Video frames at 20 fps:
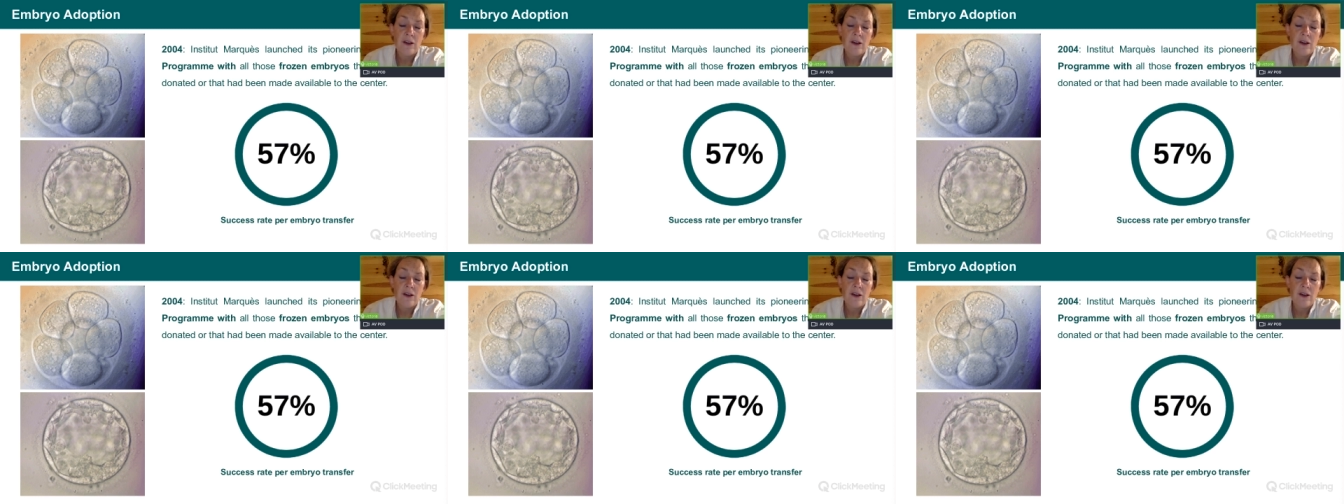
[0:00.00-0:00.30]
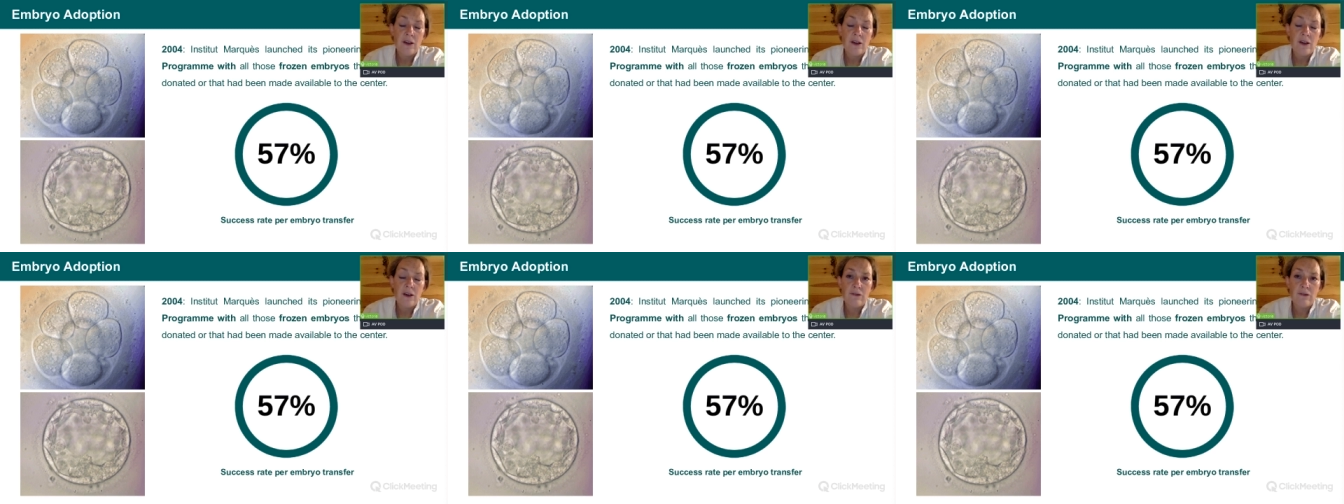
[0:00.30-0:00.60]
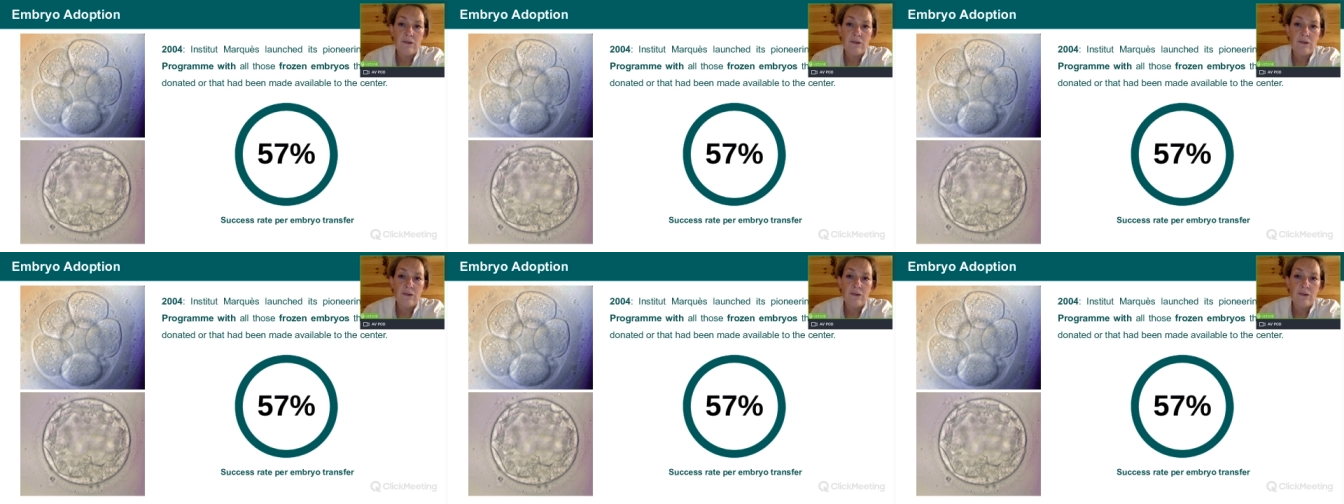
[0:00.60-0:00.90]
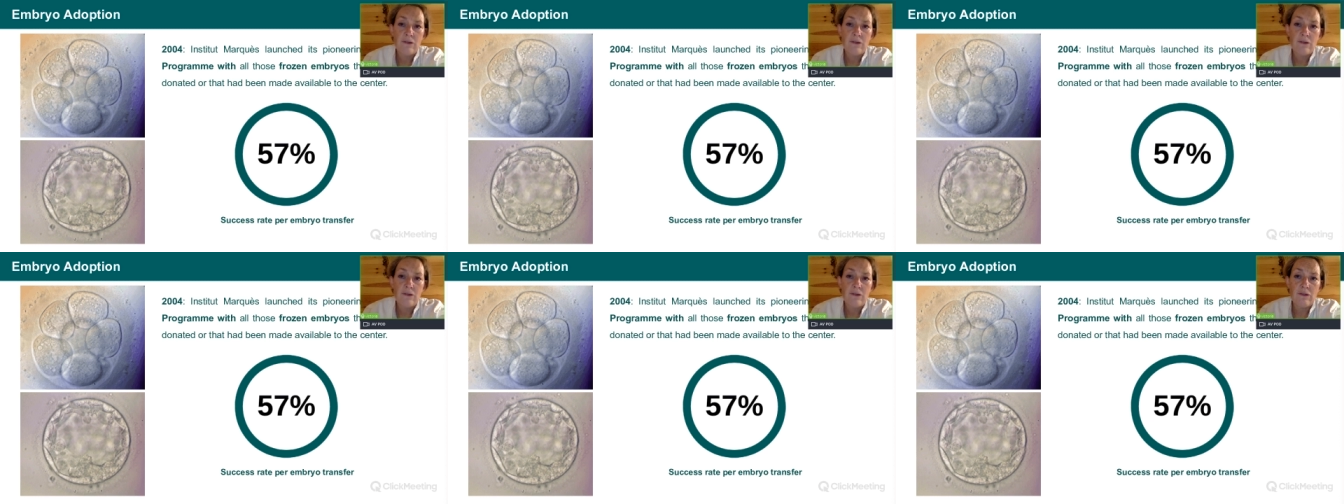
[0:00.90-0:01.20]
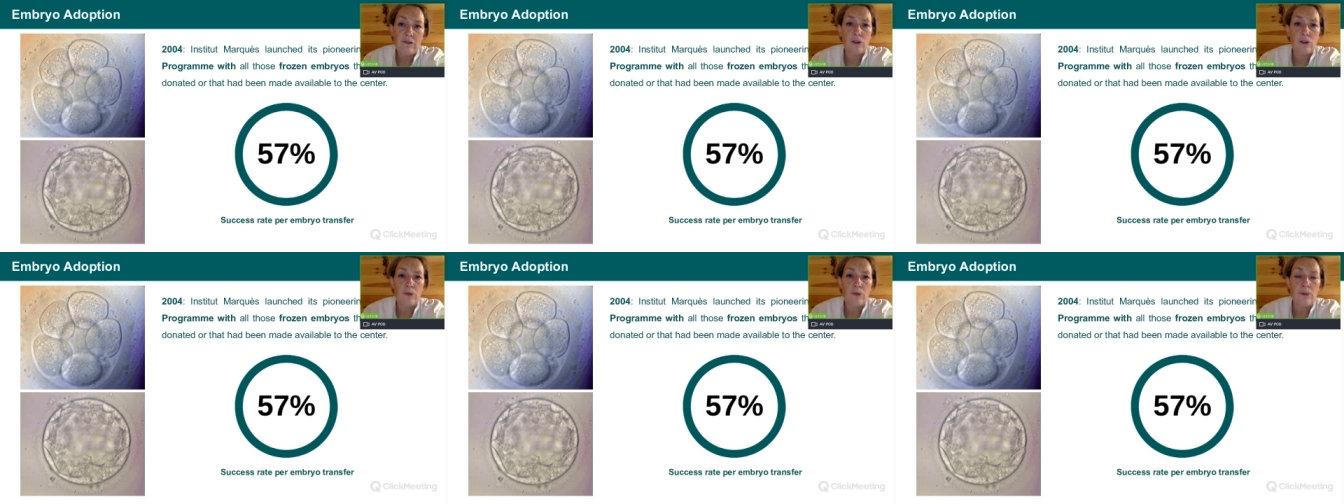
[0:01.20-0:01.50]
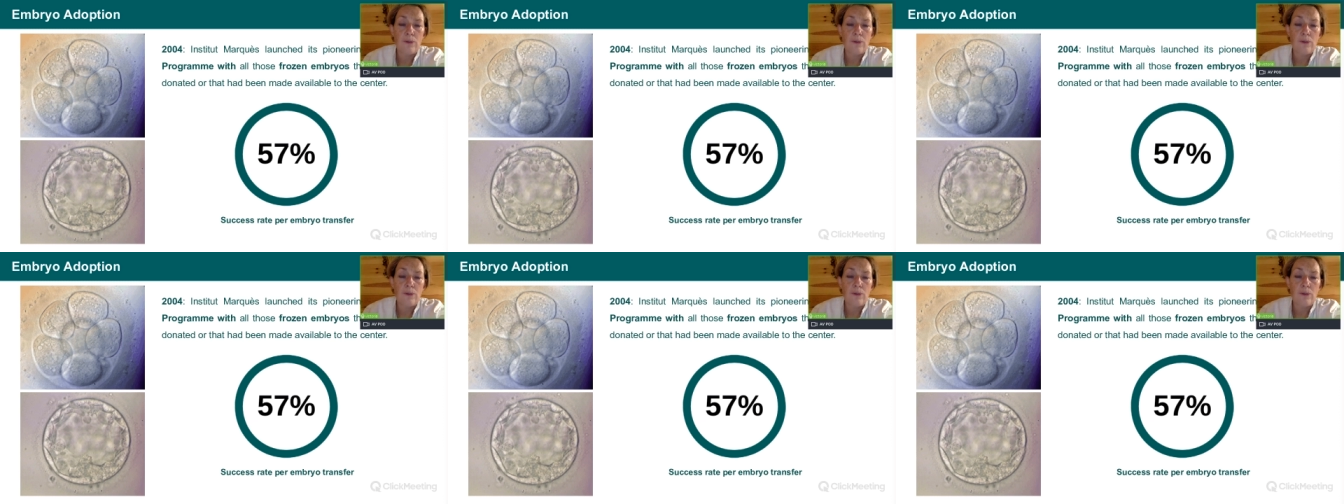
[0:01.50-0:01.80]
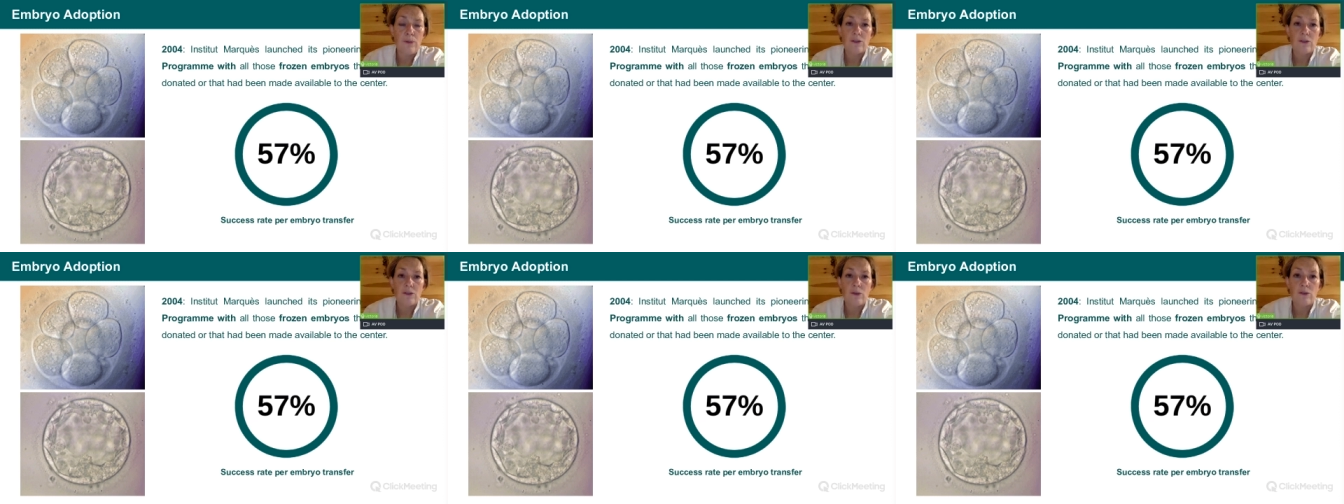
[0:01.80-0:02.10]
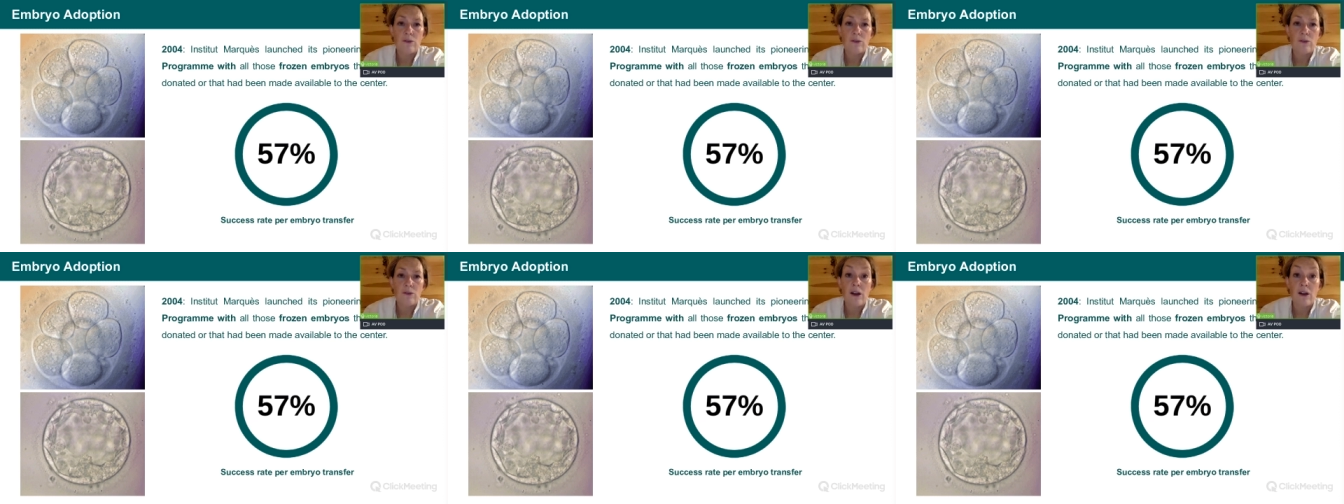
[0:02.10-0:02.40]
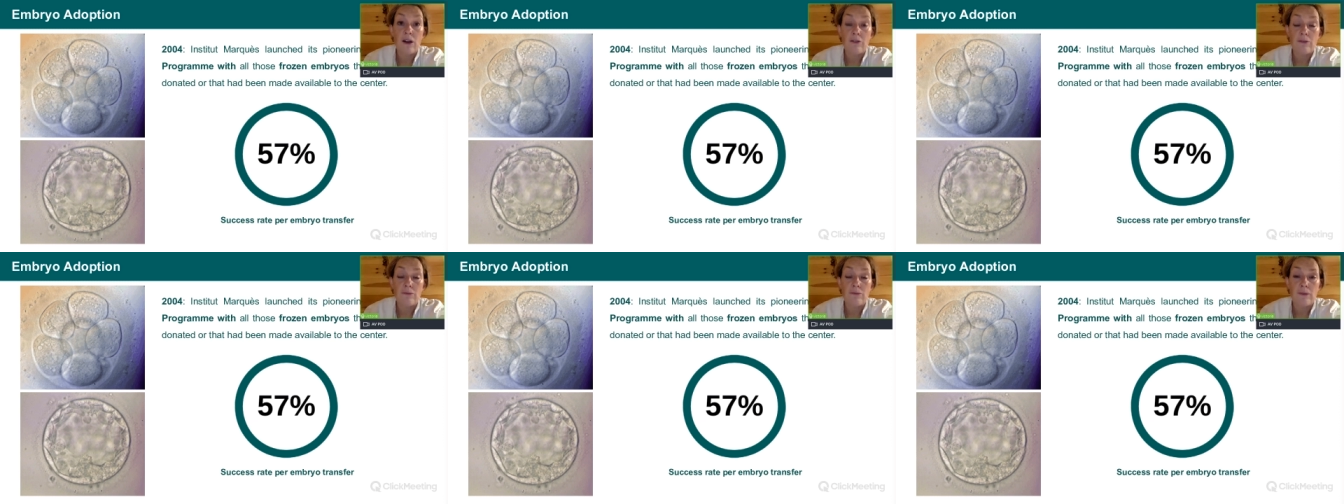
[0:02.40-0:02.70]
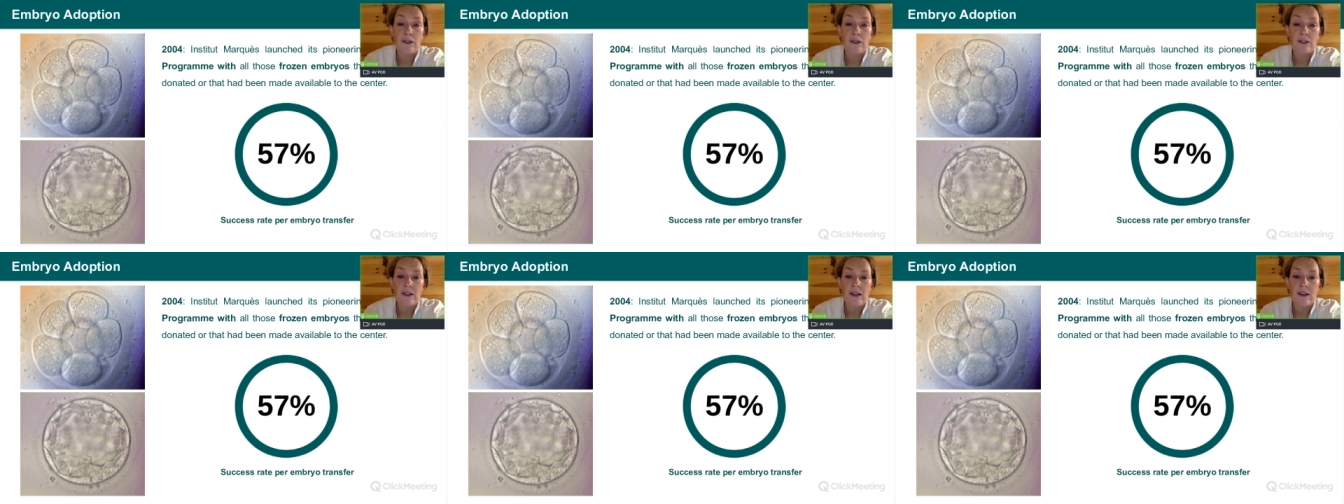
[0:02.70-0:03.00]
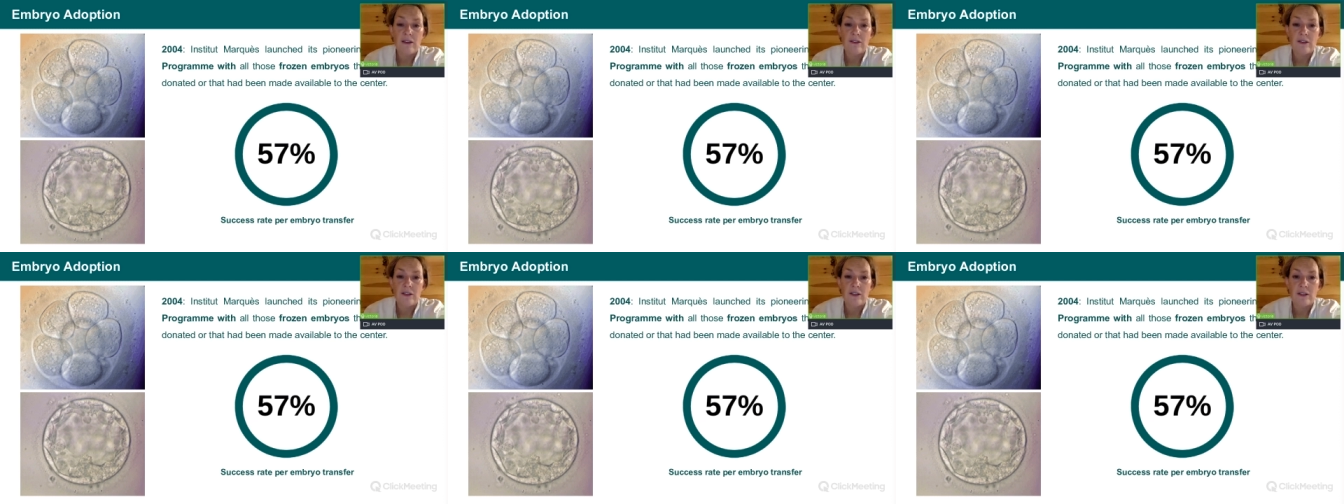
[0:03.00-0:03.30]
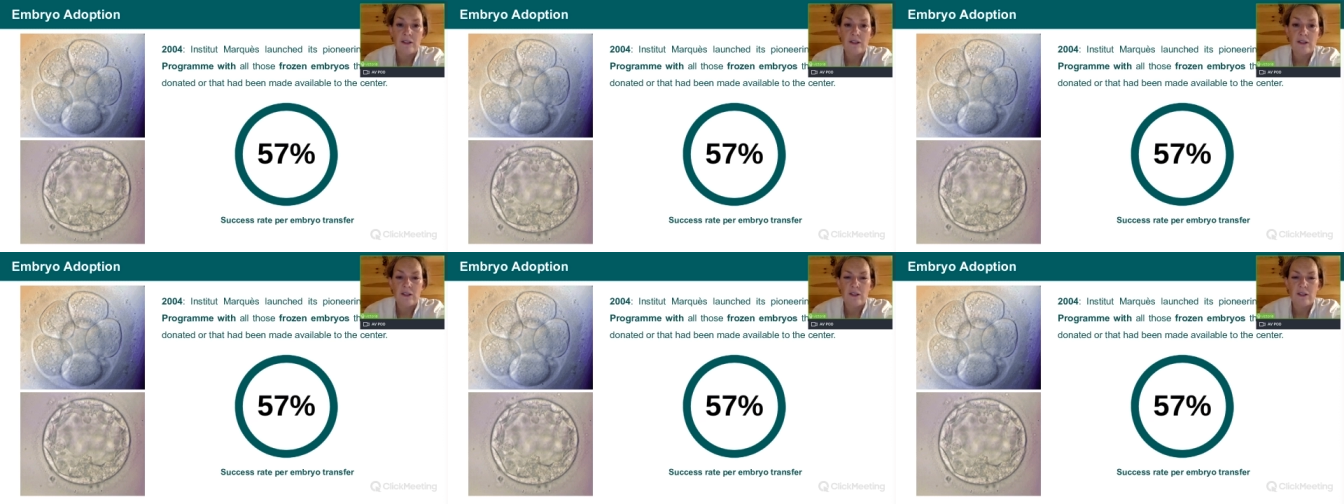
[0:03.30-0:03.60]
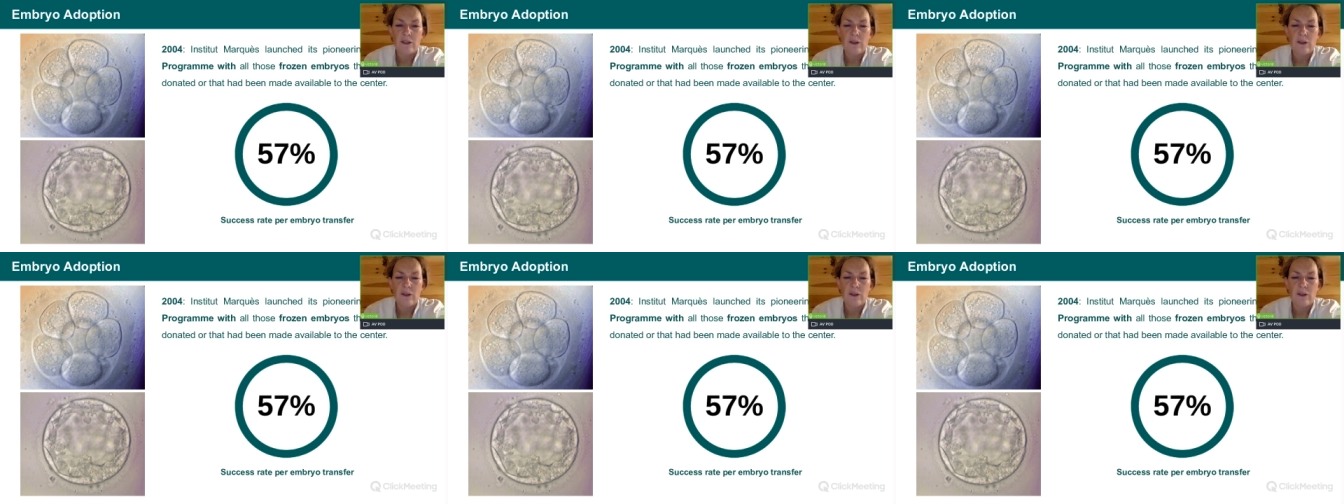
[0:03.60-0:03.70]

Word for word: uh, failures, and also patients with recurrent miscarriages,